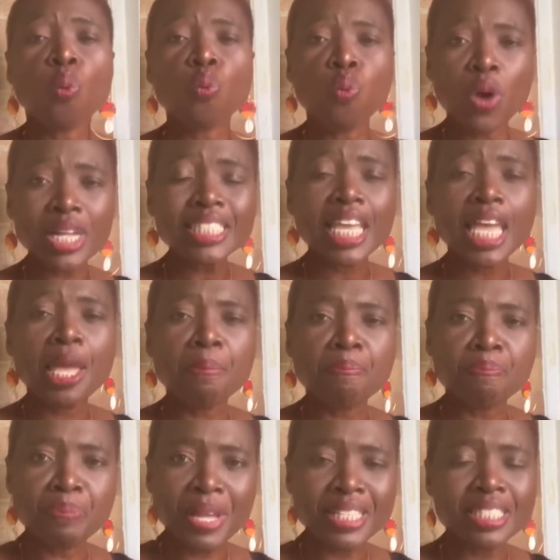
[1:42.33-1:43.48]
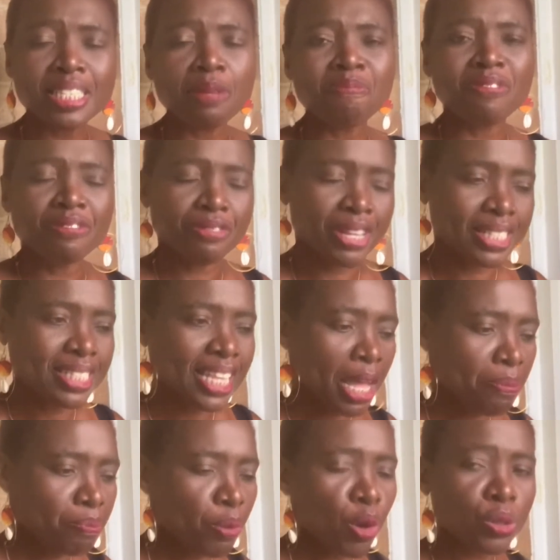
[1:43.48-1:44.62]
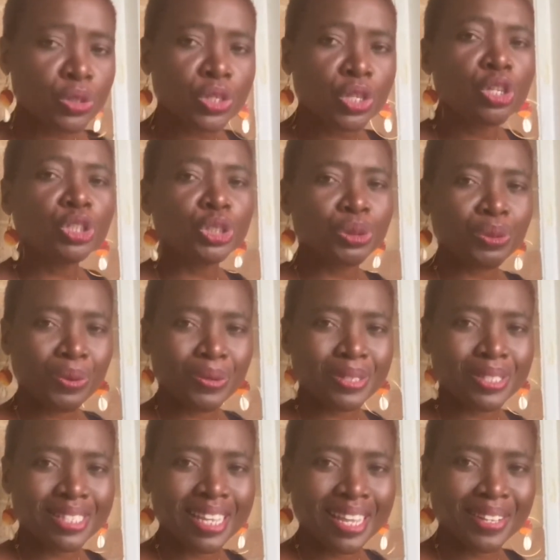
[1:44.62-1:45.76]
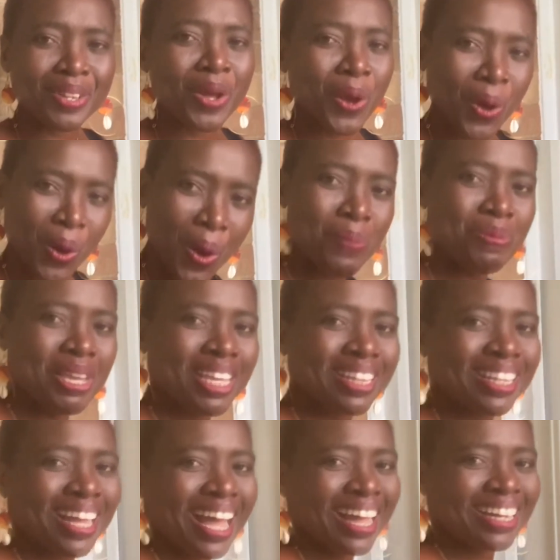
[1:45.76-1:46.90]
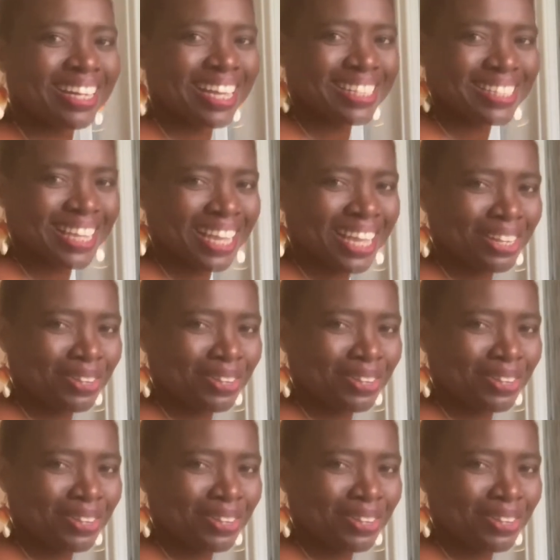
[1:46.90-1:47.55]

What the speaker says: what a basic first aid box should contain? Come in and let's take it.